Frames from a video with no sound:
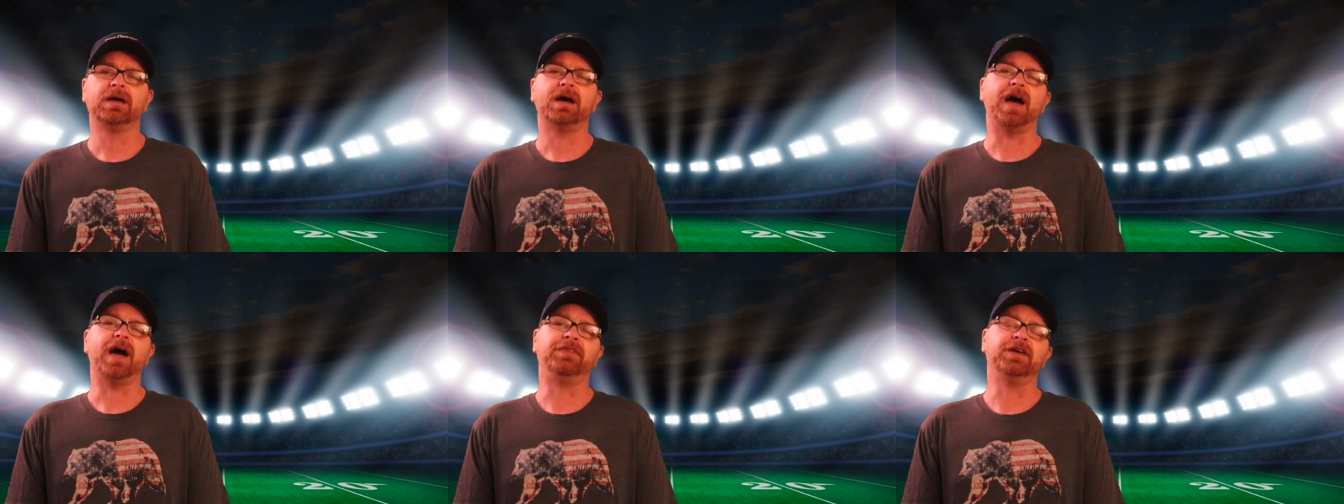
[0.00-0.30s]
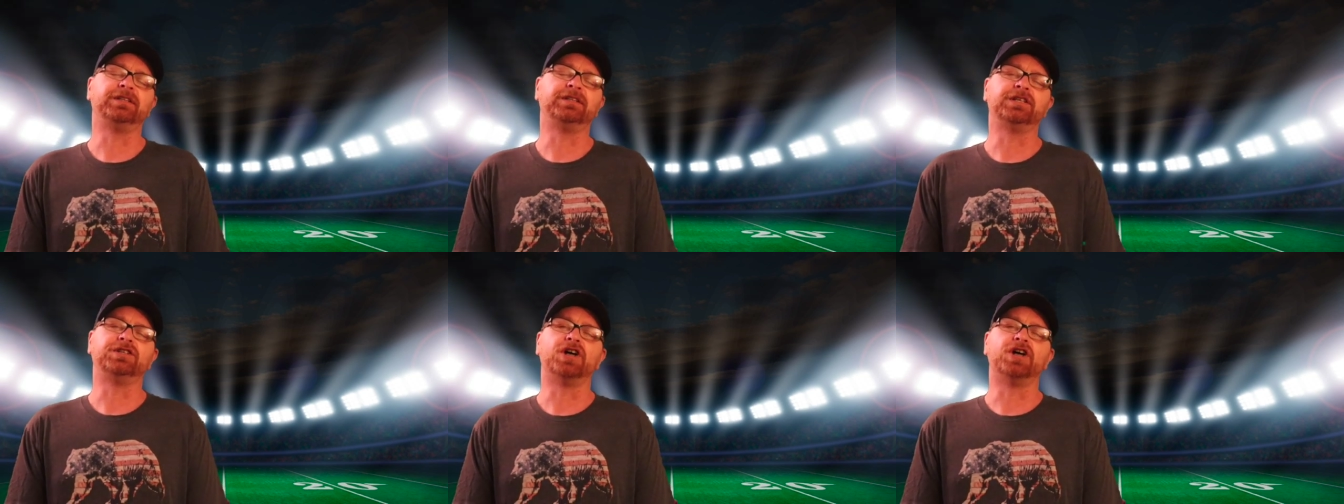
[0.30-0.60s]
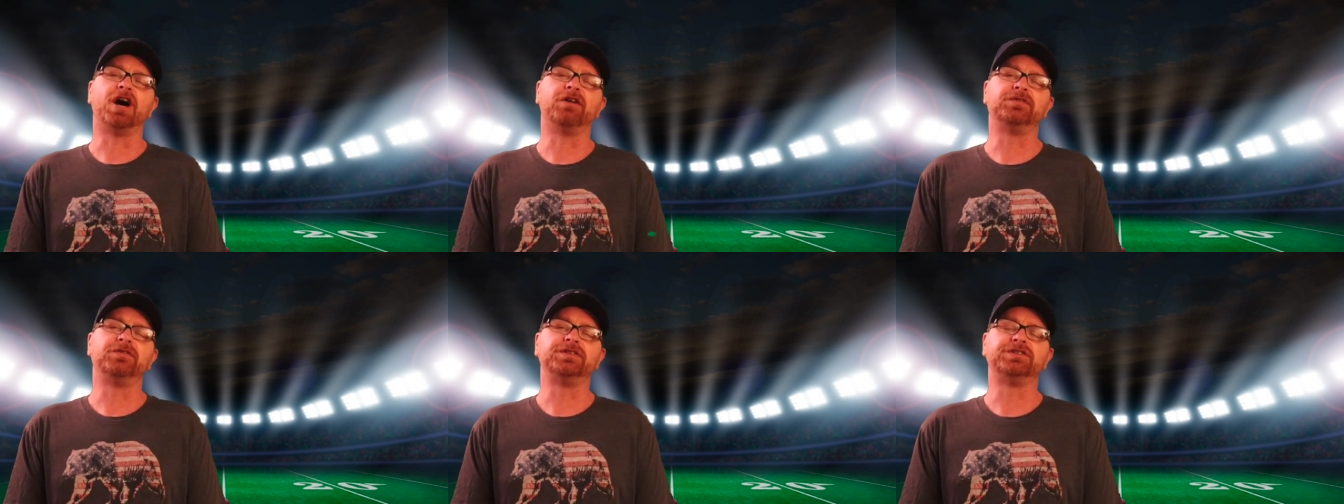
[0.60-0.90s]
I think the
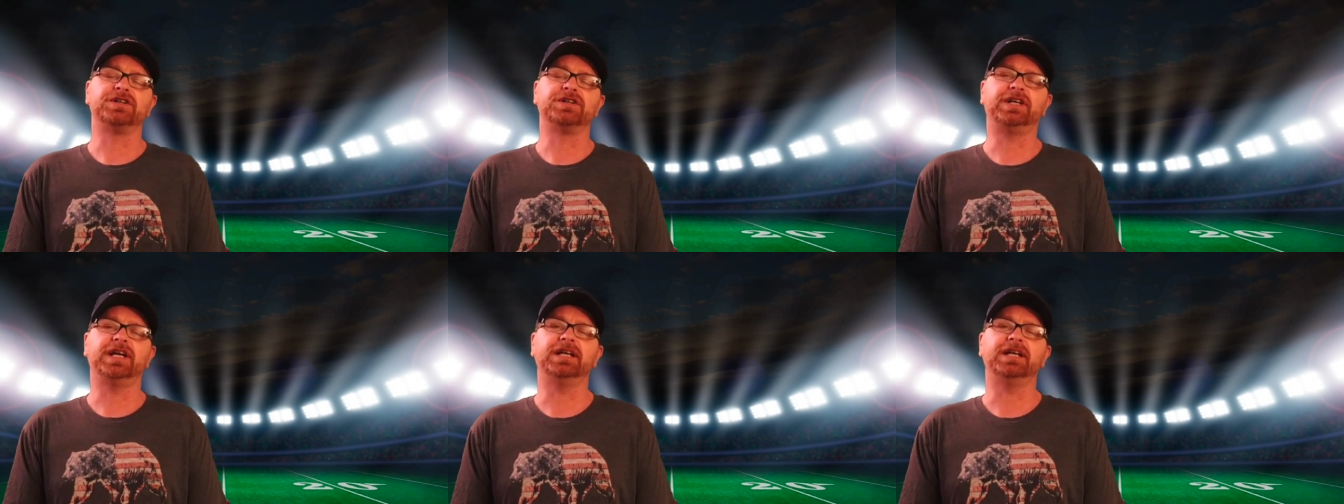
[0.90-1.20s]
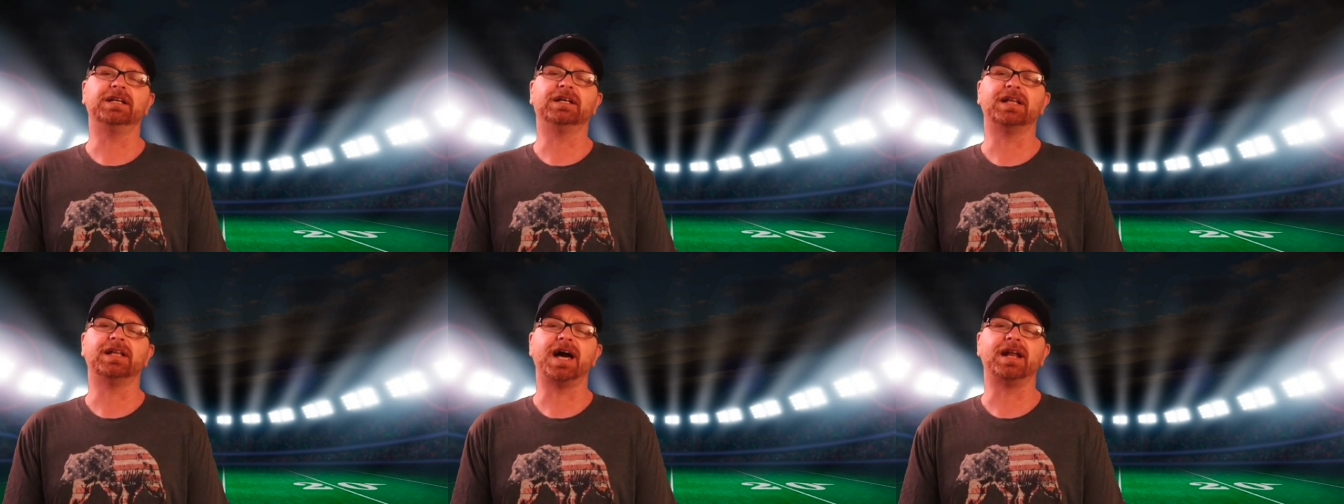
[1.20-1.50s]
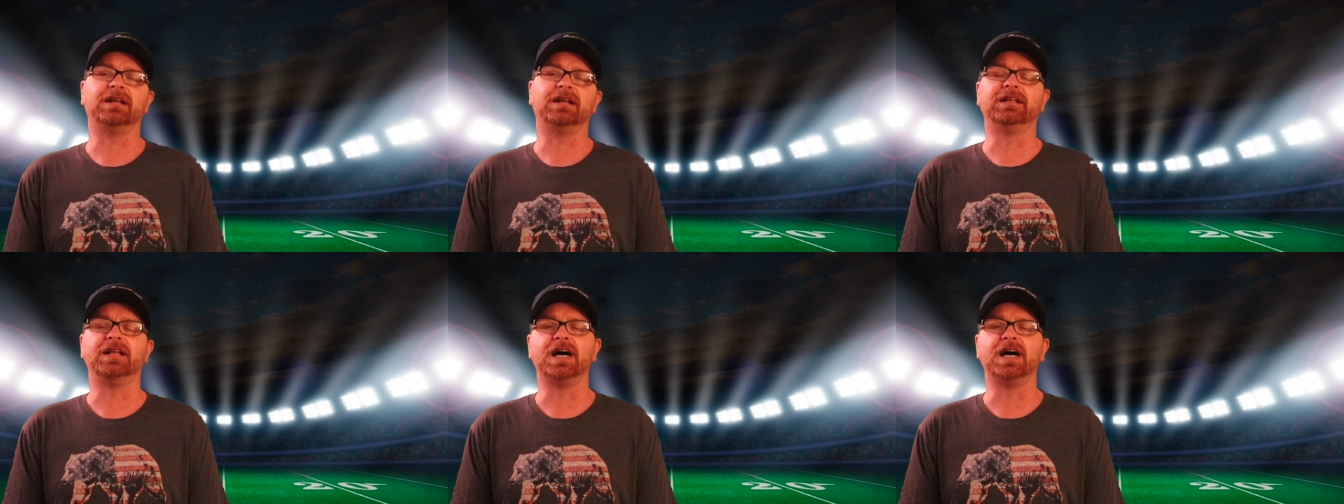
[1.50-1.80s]
Dolphins are getting a lot
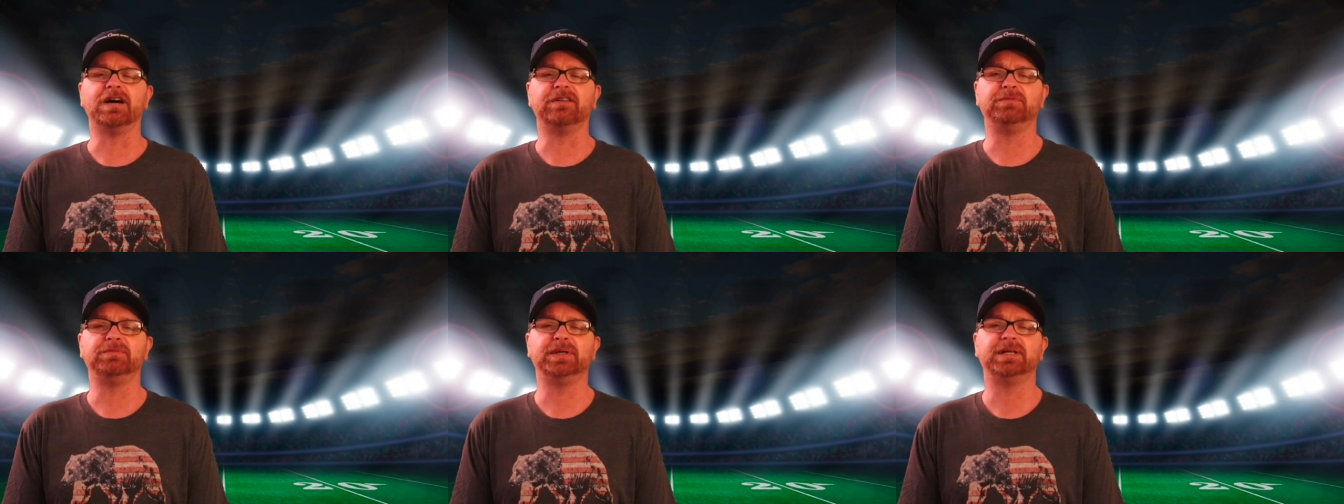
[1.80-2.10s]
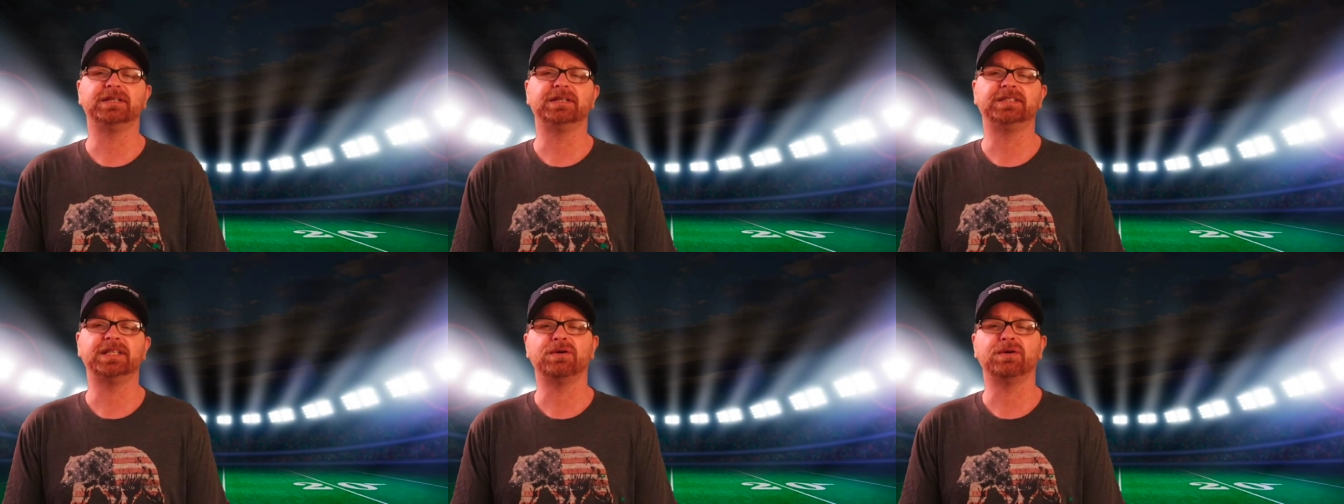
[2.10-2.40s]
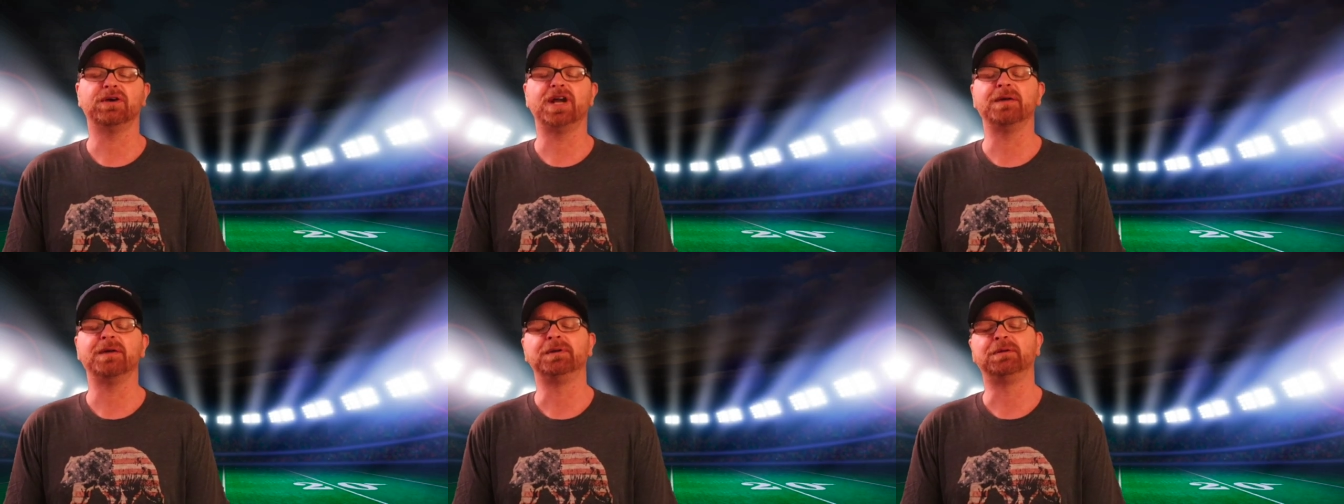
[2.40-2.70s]
of love because they
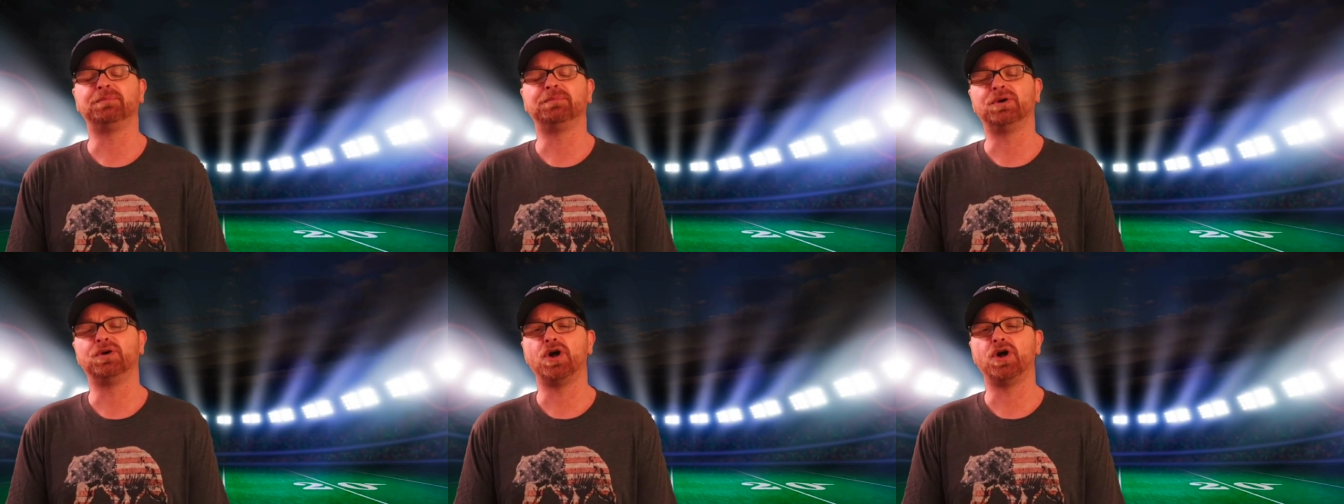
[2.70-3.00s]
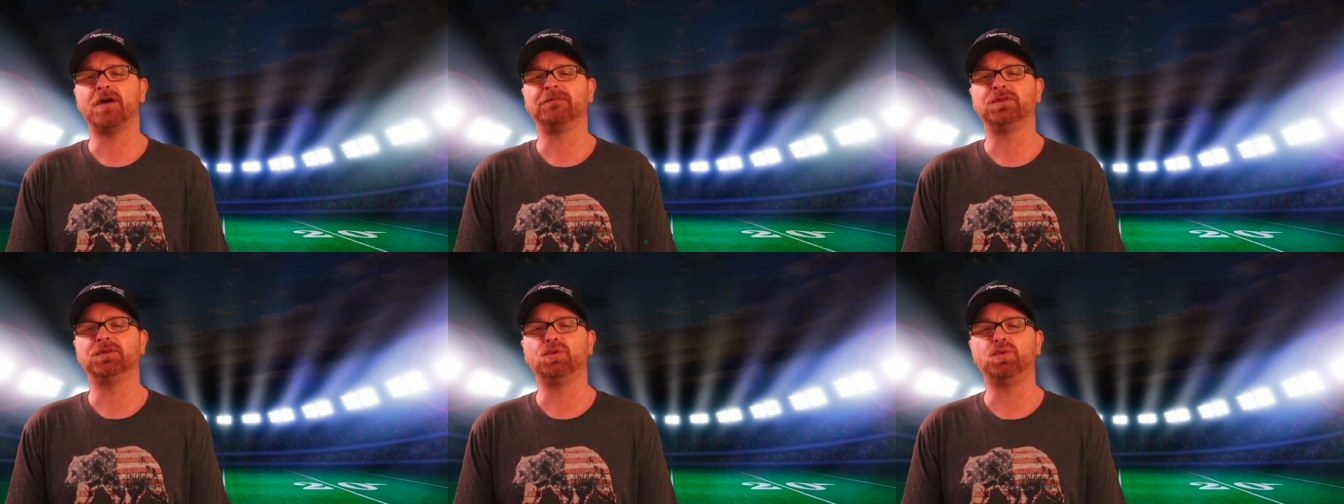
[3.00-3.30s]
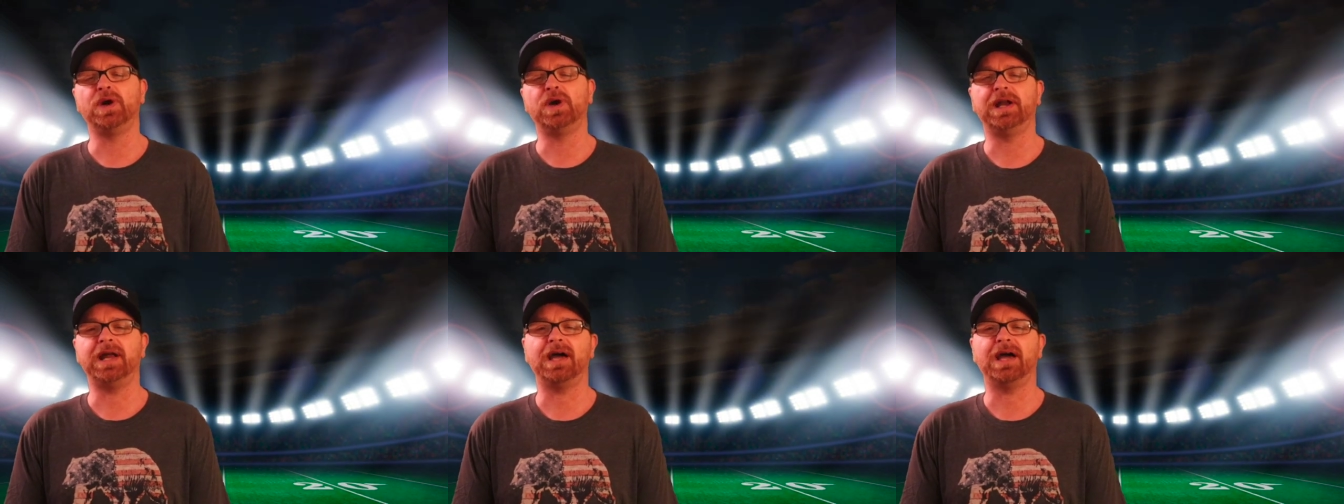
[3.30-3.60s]
were able to pull off the
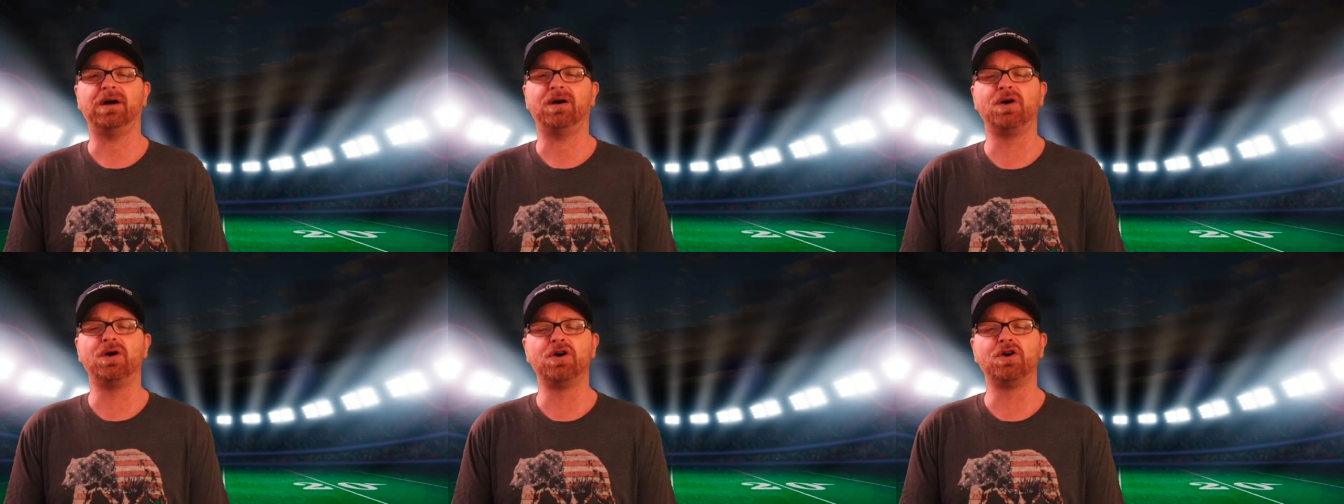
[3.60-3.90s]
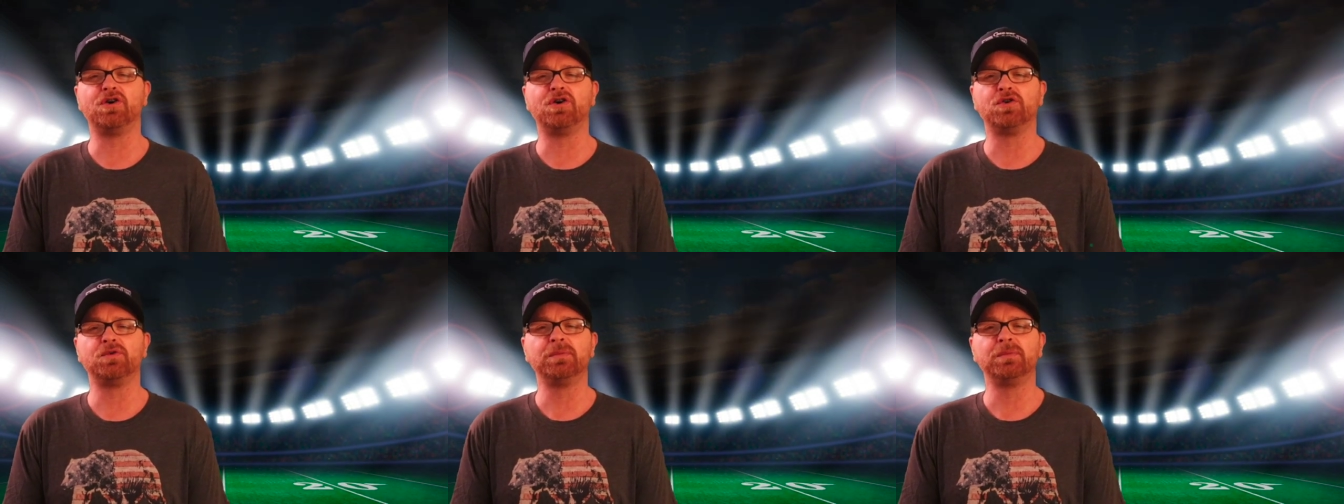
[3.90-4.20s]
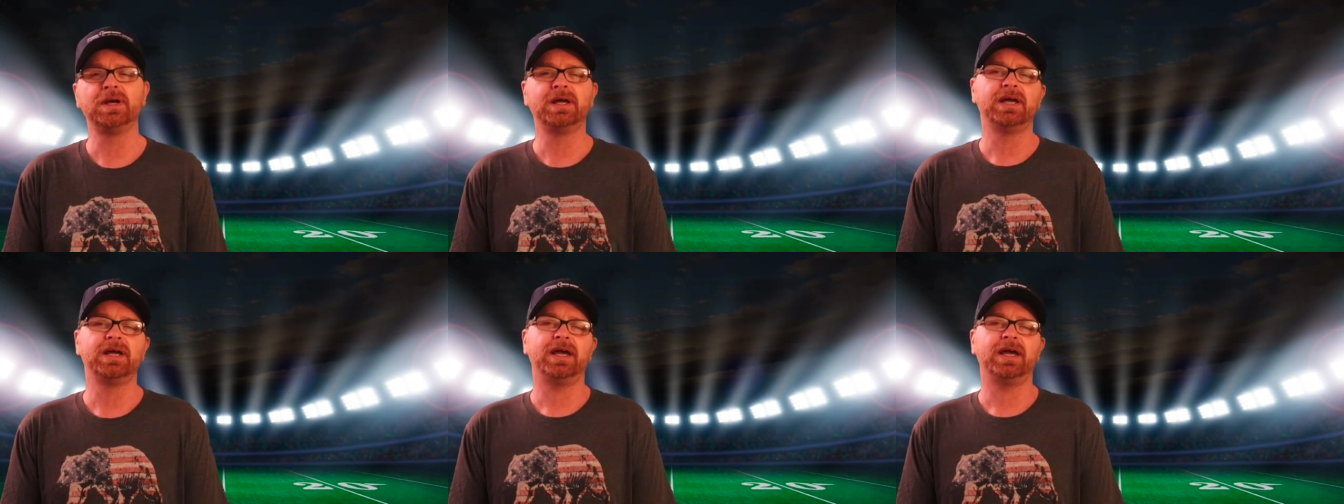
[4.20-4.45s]
win at home.